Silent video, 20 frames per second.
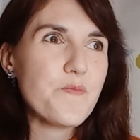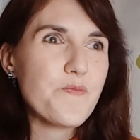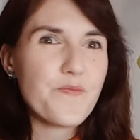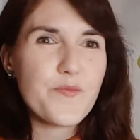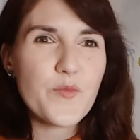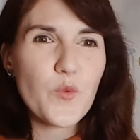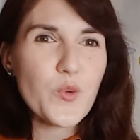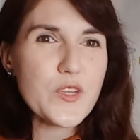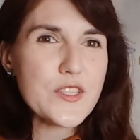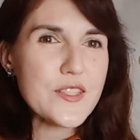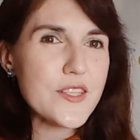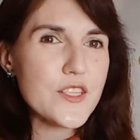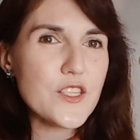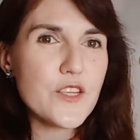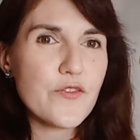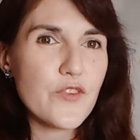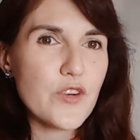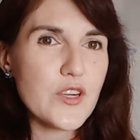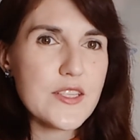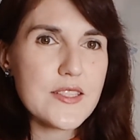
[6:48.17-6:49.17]
What's the
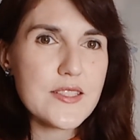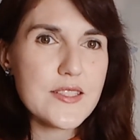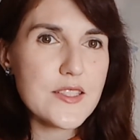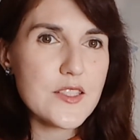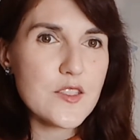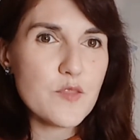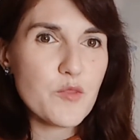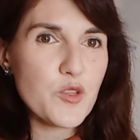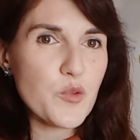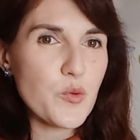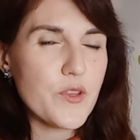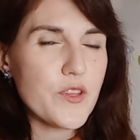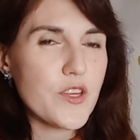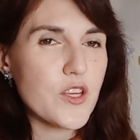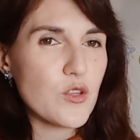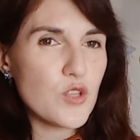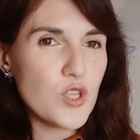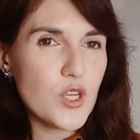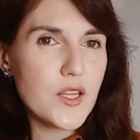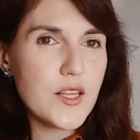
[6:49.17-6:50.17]
difference between the
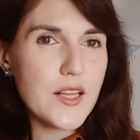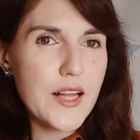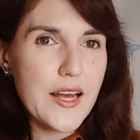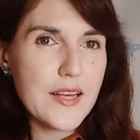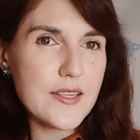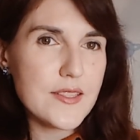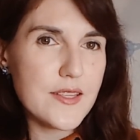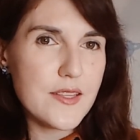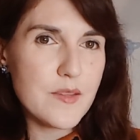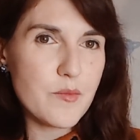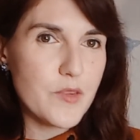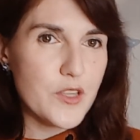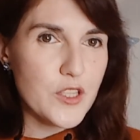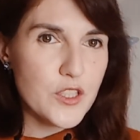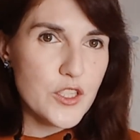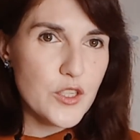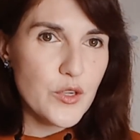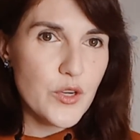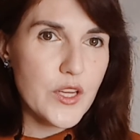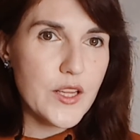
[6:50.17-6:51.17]
usual class and the
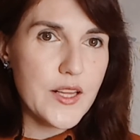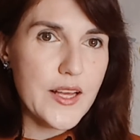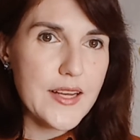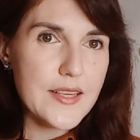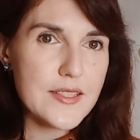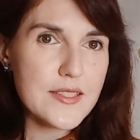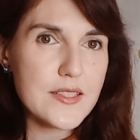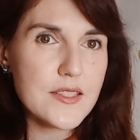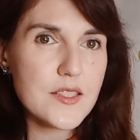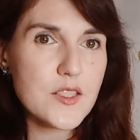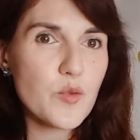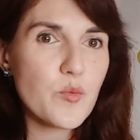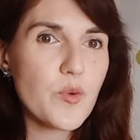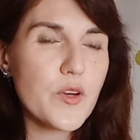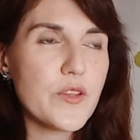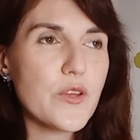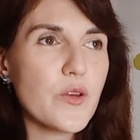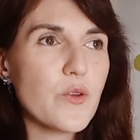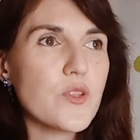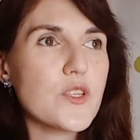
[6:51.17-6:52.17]
military class?
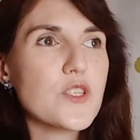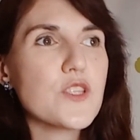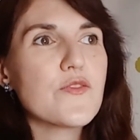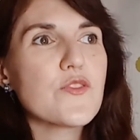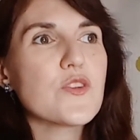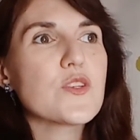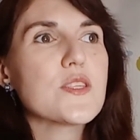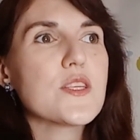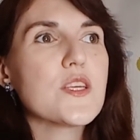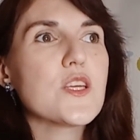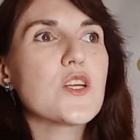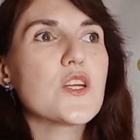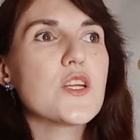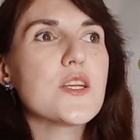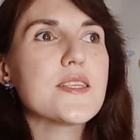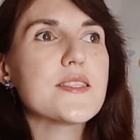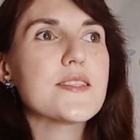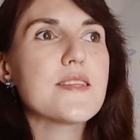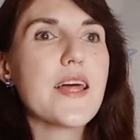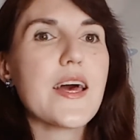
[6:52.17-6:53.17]
Well, the only difference here
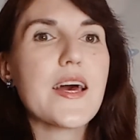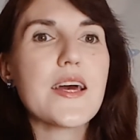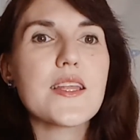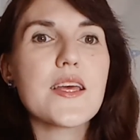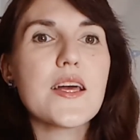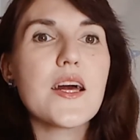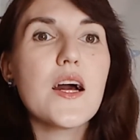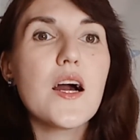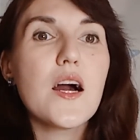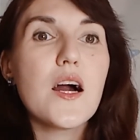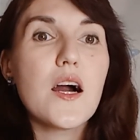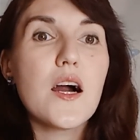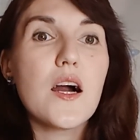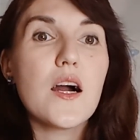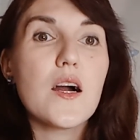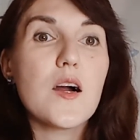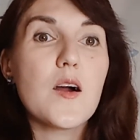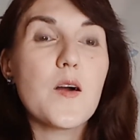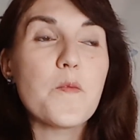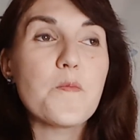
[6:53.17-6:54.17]
is that
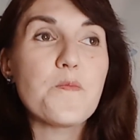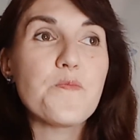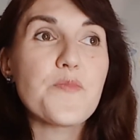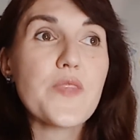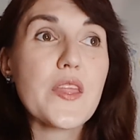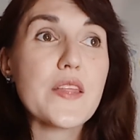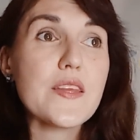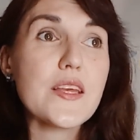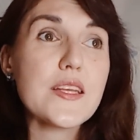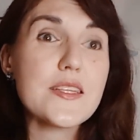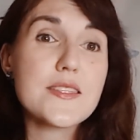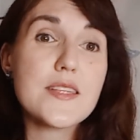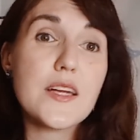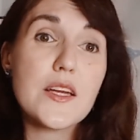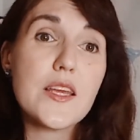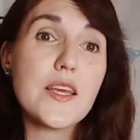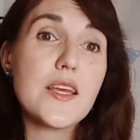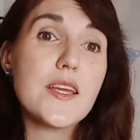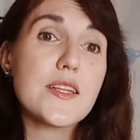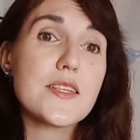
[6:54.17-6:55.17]
they
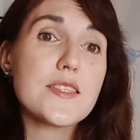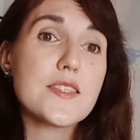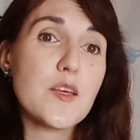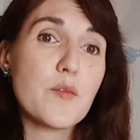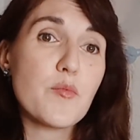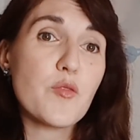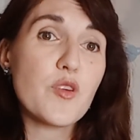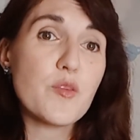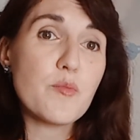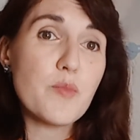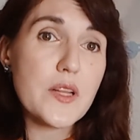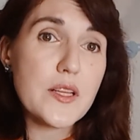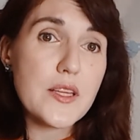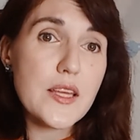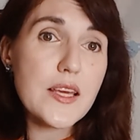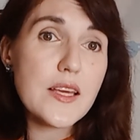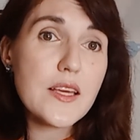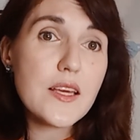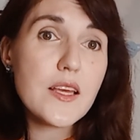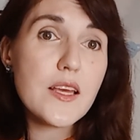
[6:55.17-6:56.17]
study in a separate
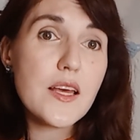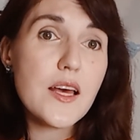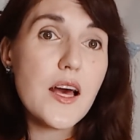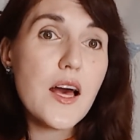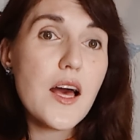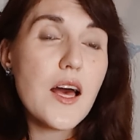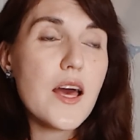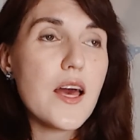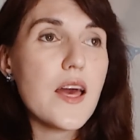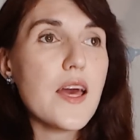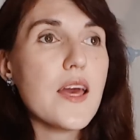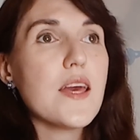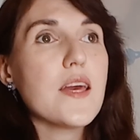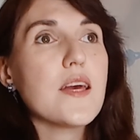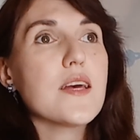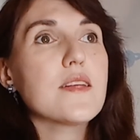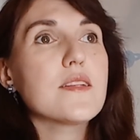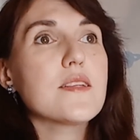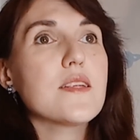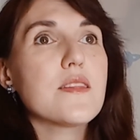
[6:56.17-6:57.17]
building
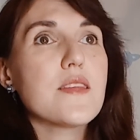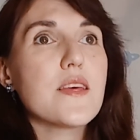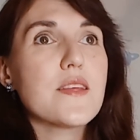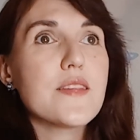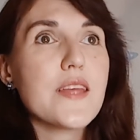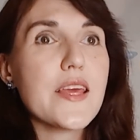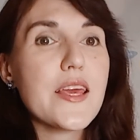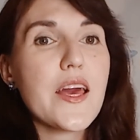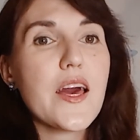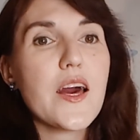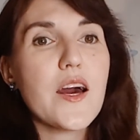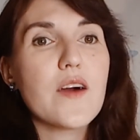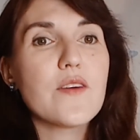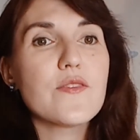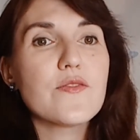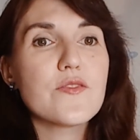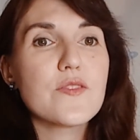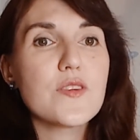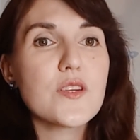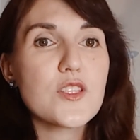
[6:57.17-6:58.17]
and that they
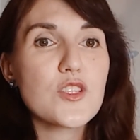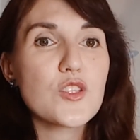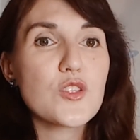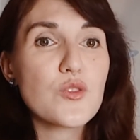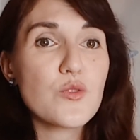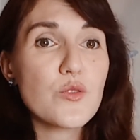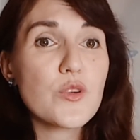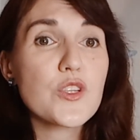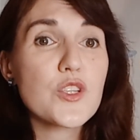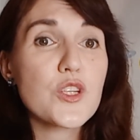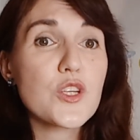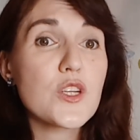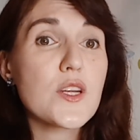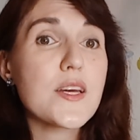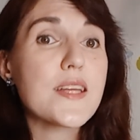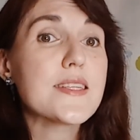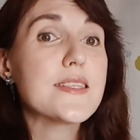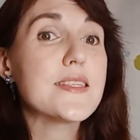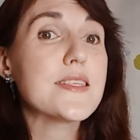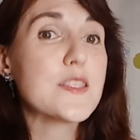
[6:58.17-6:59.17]
have stricter
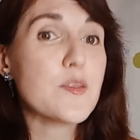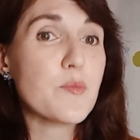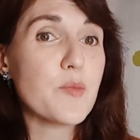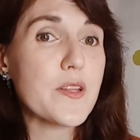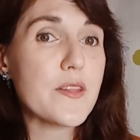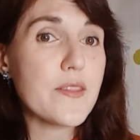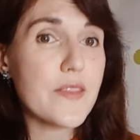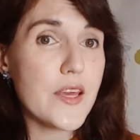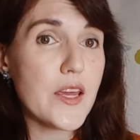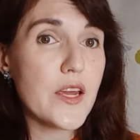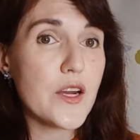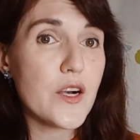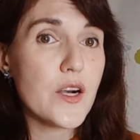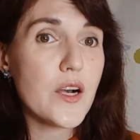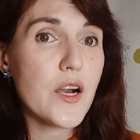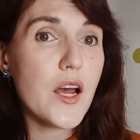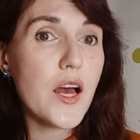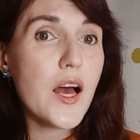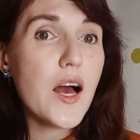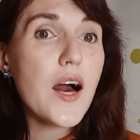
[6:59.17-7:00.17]
discipline there.
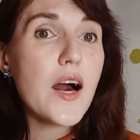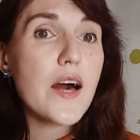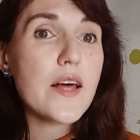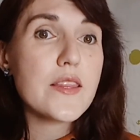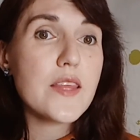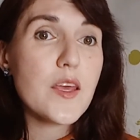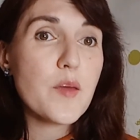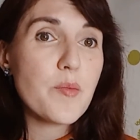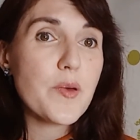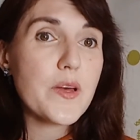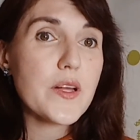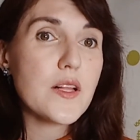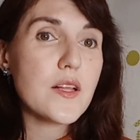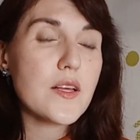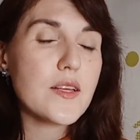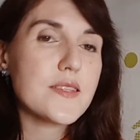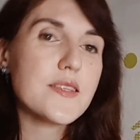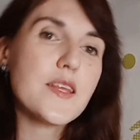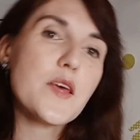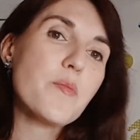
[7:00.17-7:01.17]
They
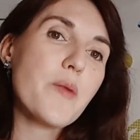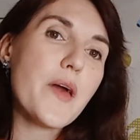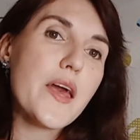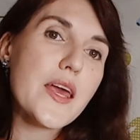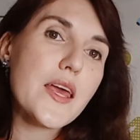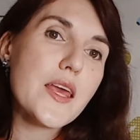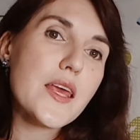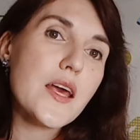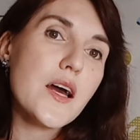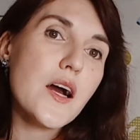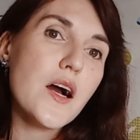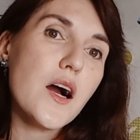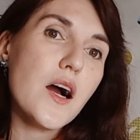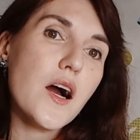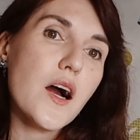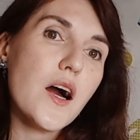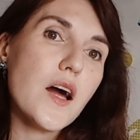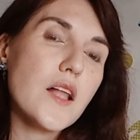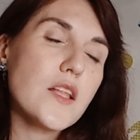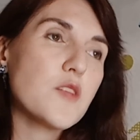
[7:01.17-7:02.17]
pay
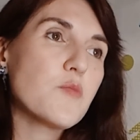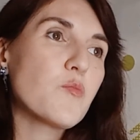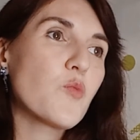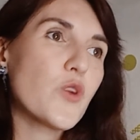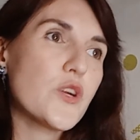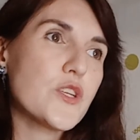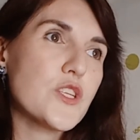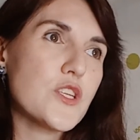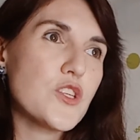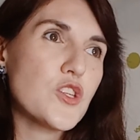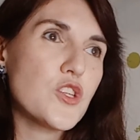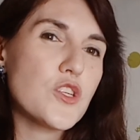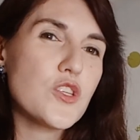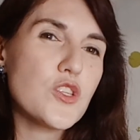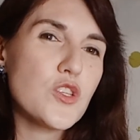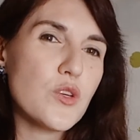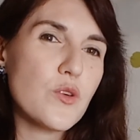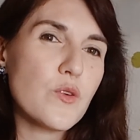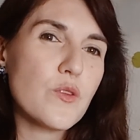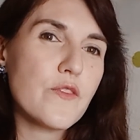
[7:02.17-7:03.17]
a little more attention
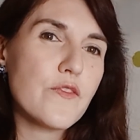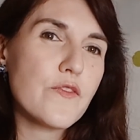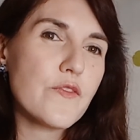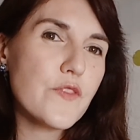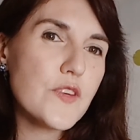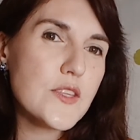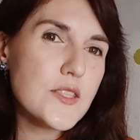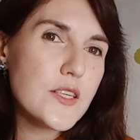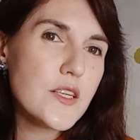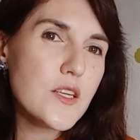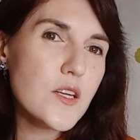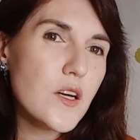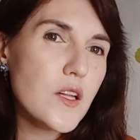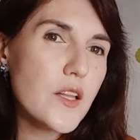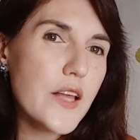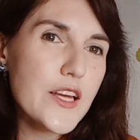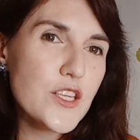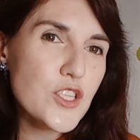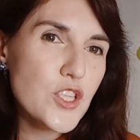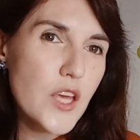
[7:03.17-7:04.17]
to the physical
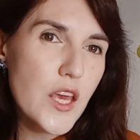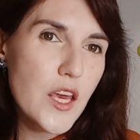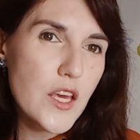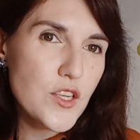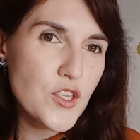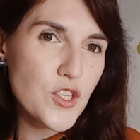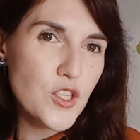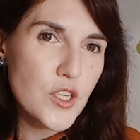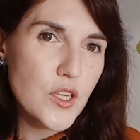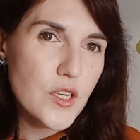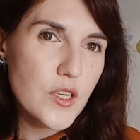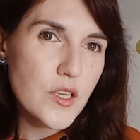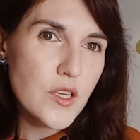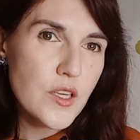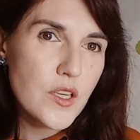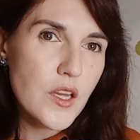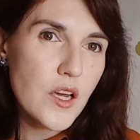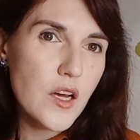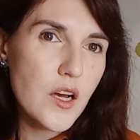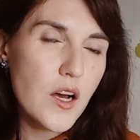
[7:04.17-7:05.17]

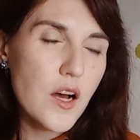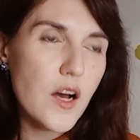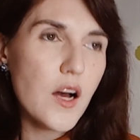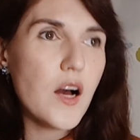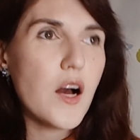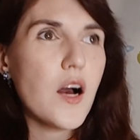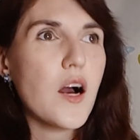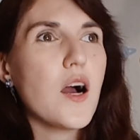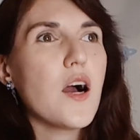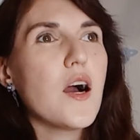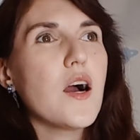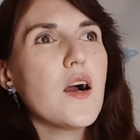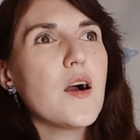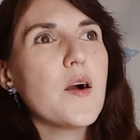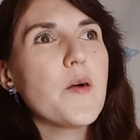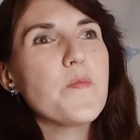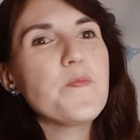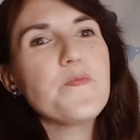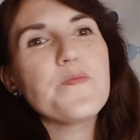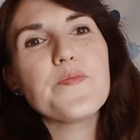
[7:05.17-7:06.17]
education,
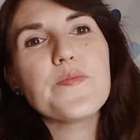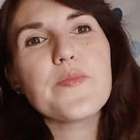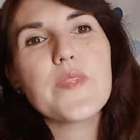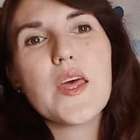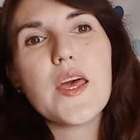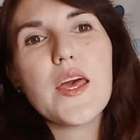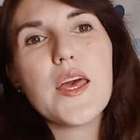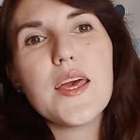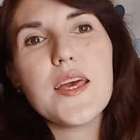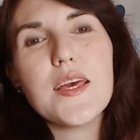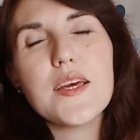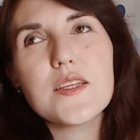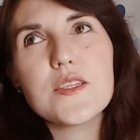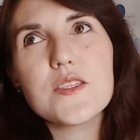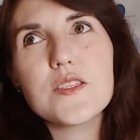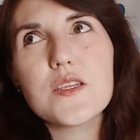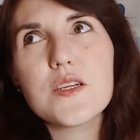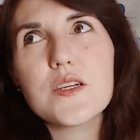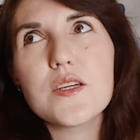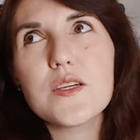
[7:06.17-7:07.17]

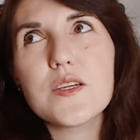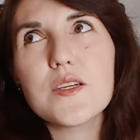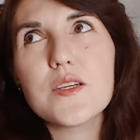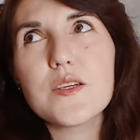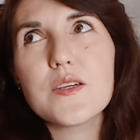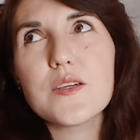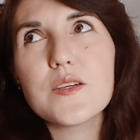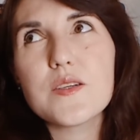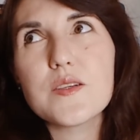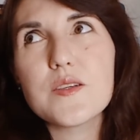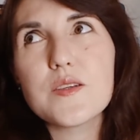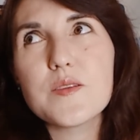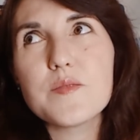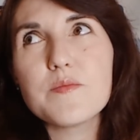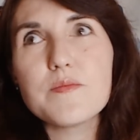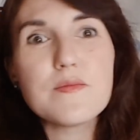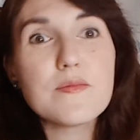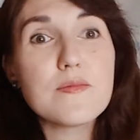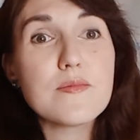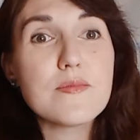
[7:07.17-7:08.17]
and
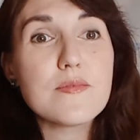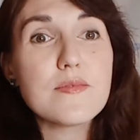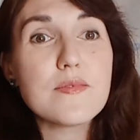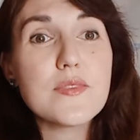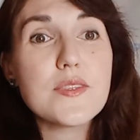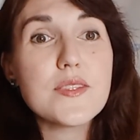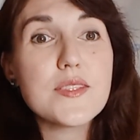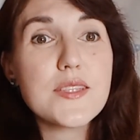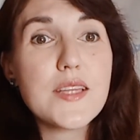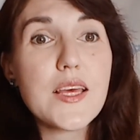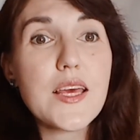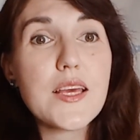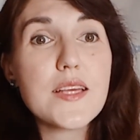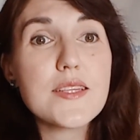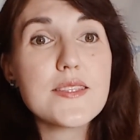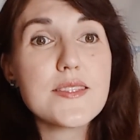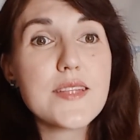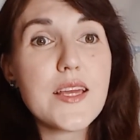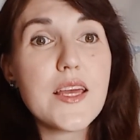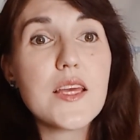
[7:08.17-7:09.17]
they
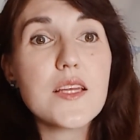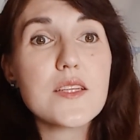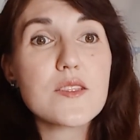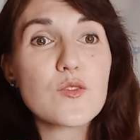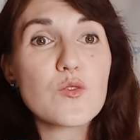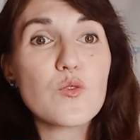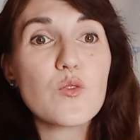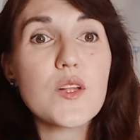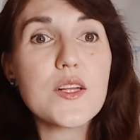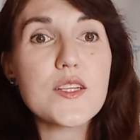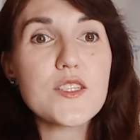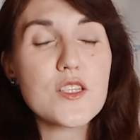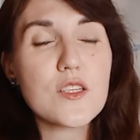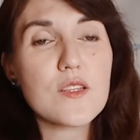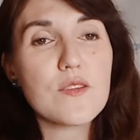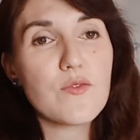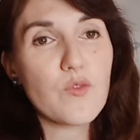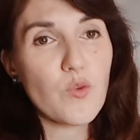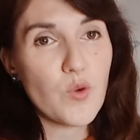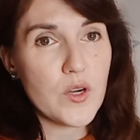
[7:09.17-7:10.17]
stay in school until
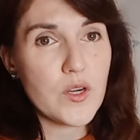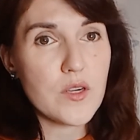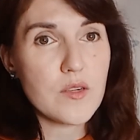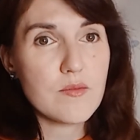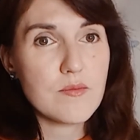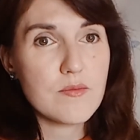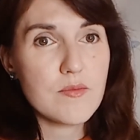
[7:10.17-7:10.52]
4.